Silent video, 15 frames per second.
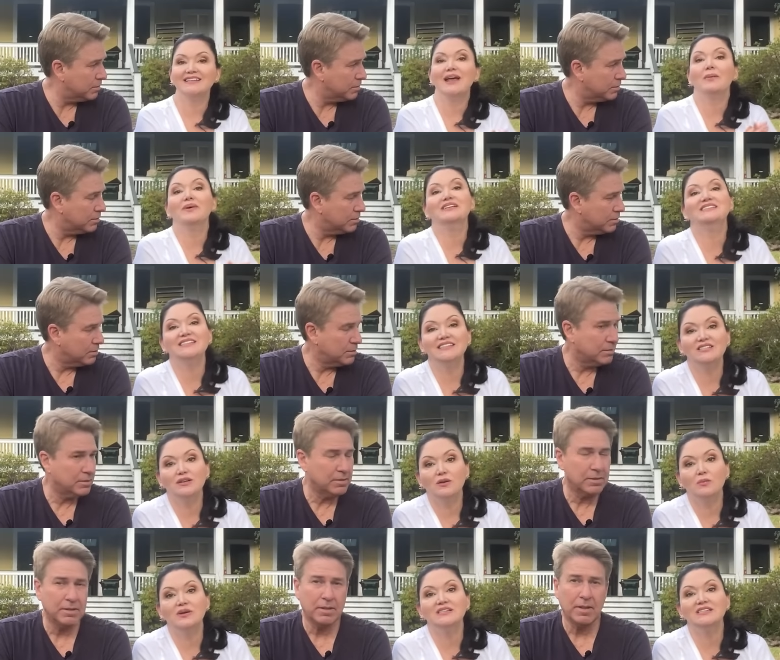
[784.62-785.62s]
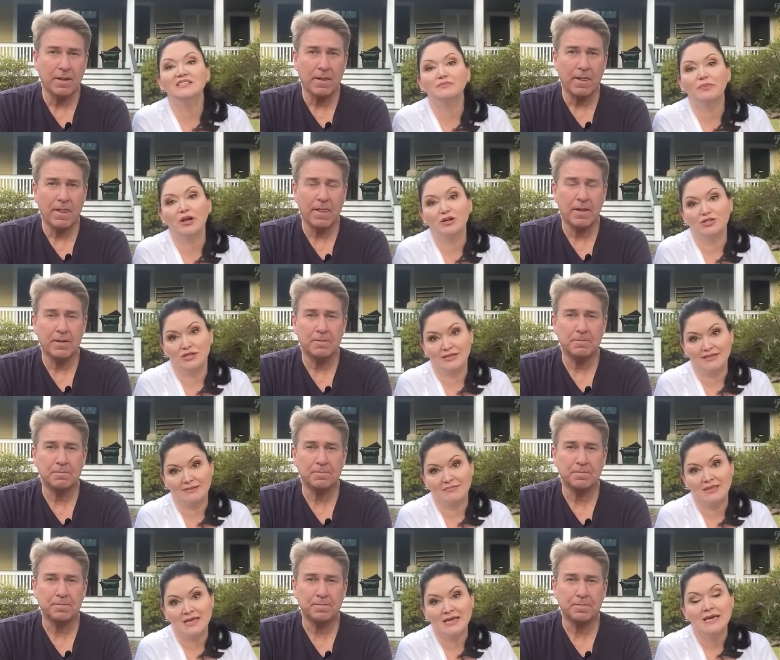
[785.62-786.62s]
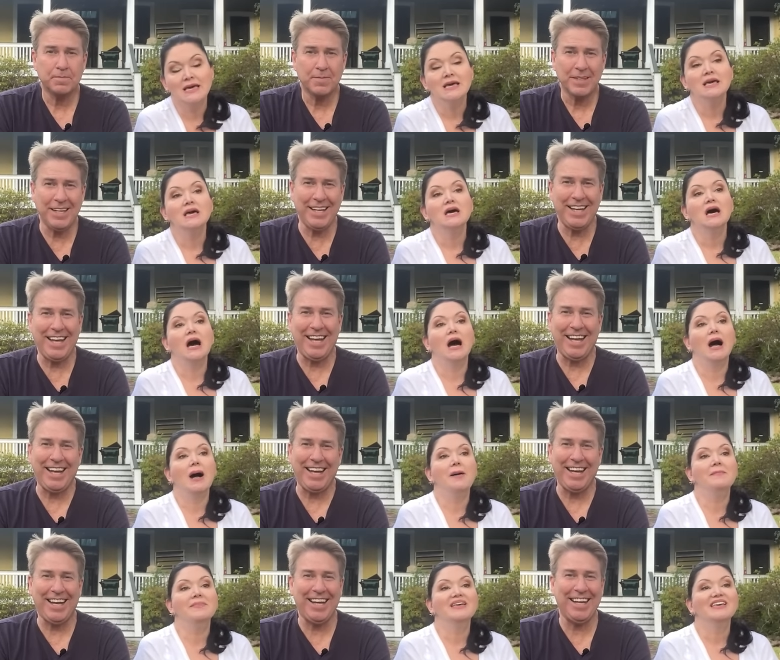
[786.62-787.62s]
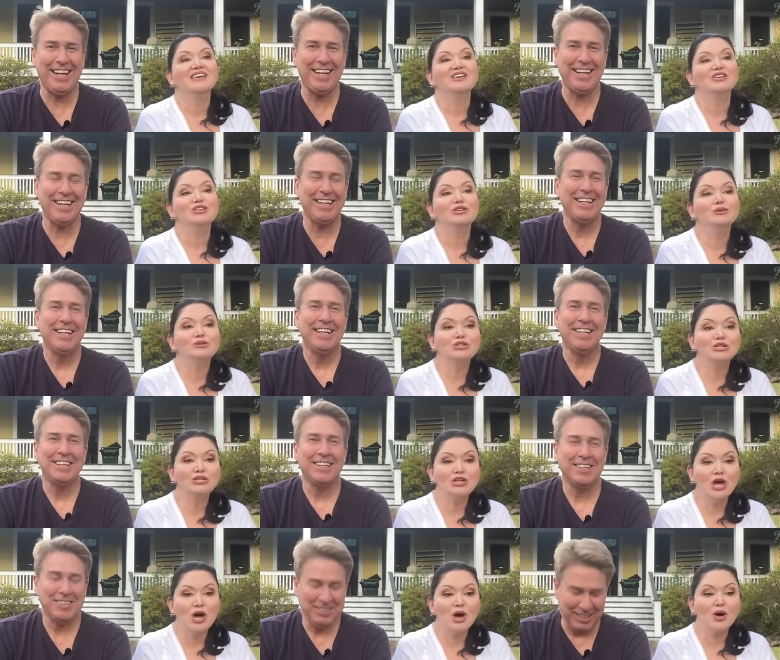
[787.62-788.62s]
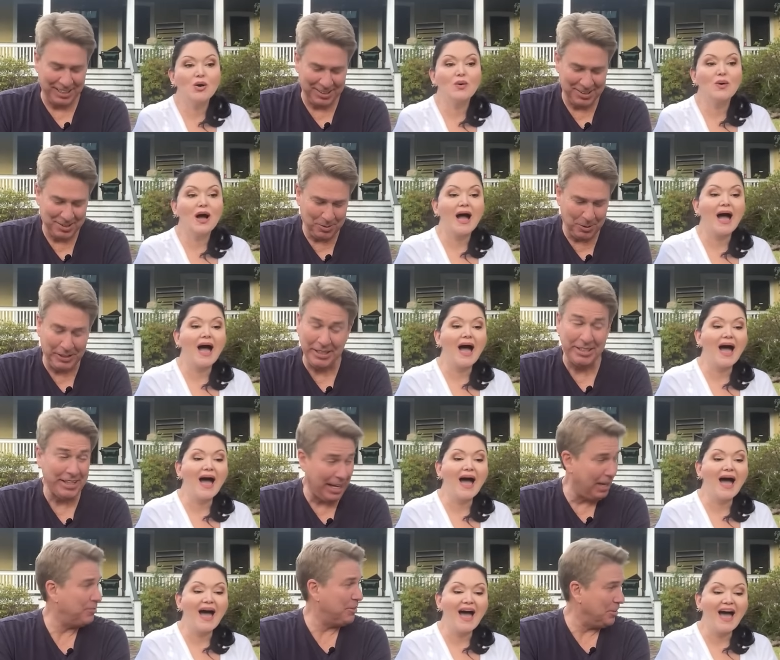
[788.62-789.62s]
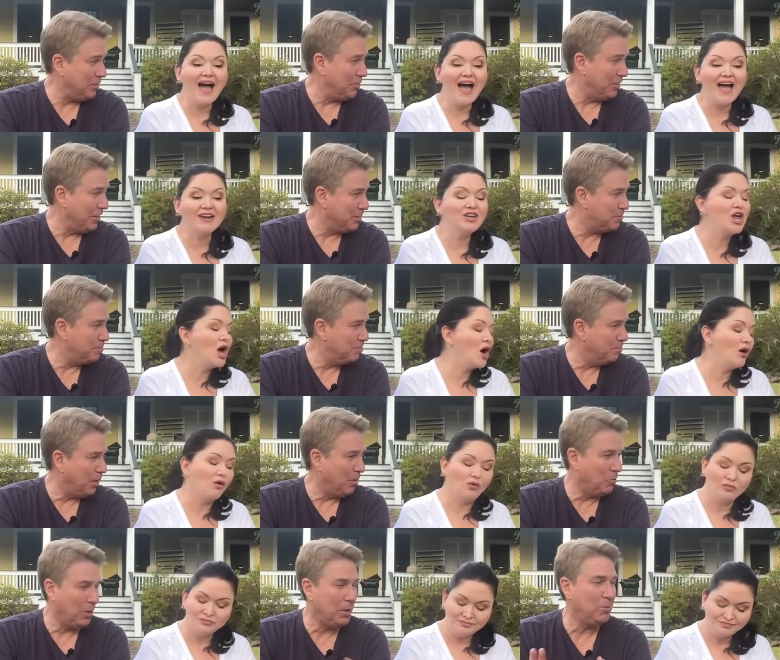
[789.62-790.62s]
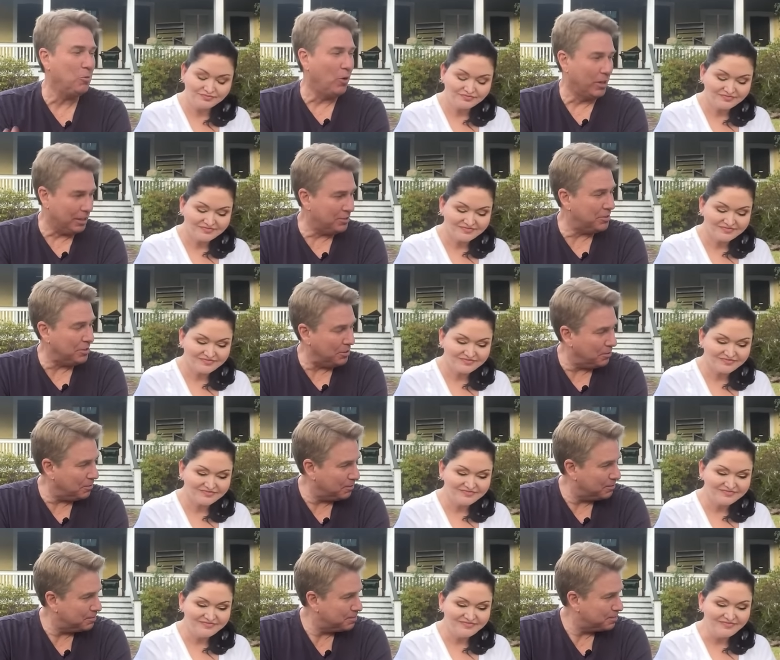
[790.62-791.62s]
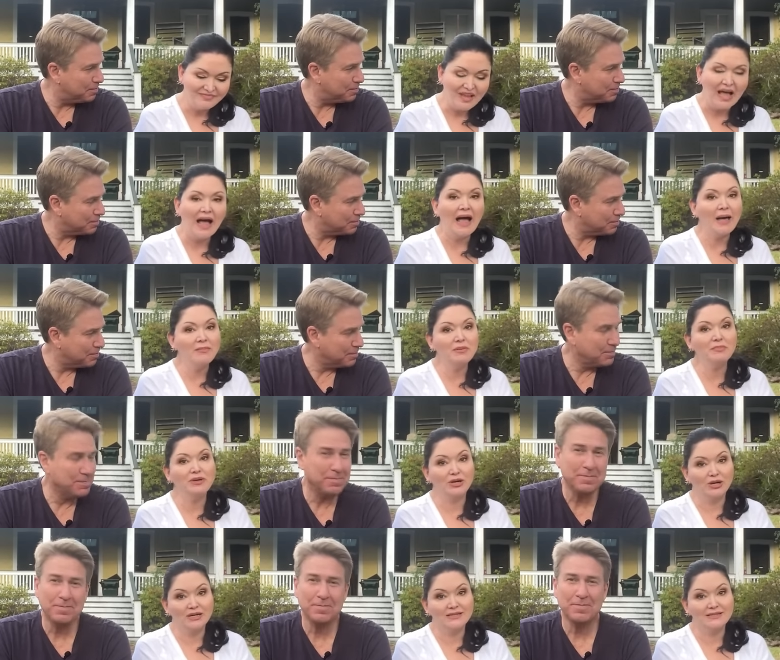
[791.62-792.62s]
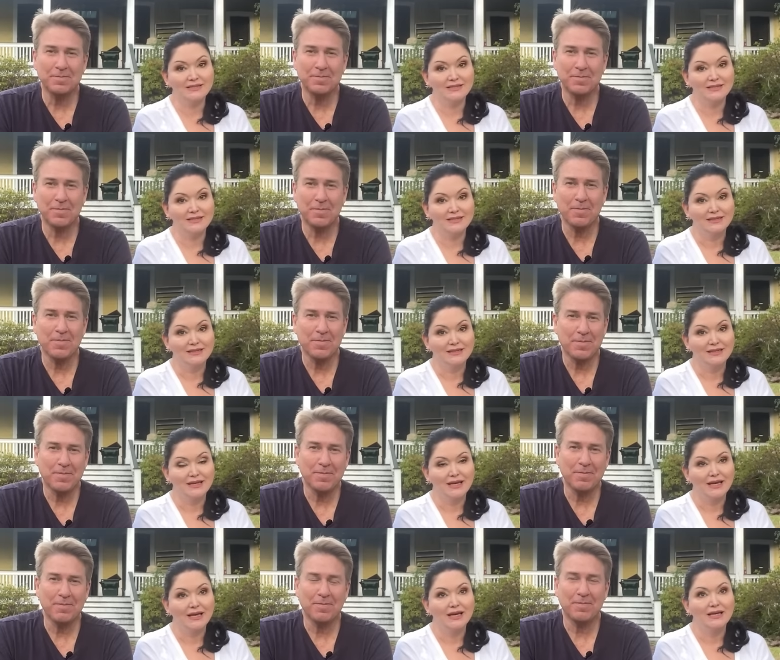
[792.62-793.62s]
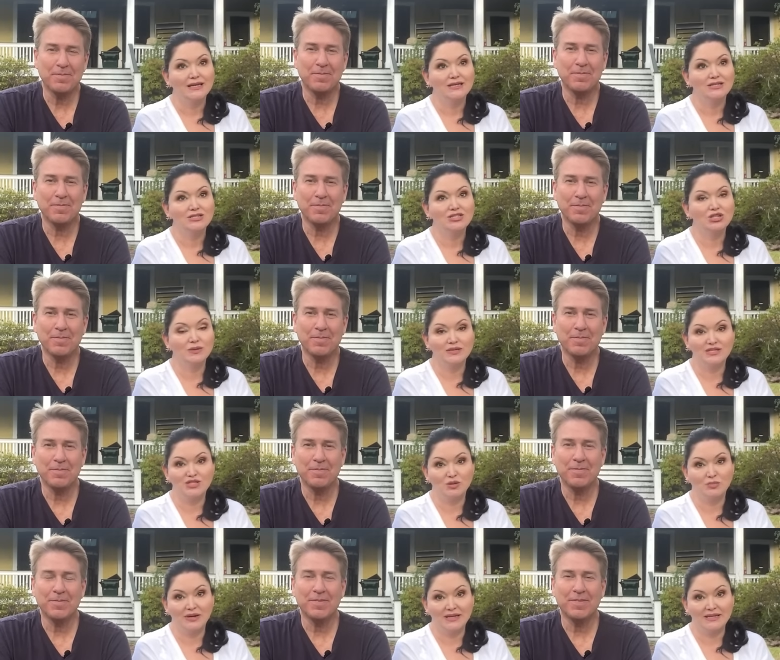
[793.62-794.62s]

Speaker 1: Now we did we did splurge on something. Um, you should know.
Speaker 2: Yes, we didn't have to do
Speaker 1: this, no, but we wanted to. I'm a purist to a stupid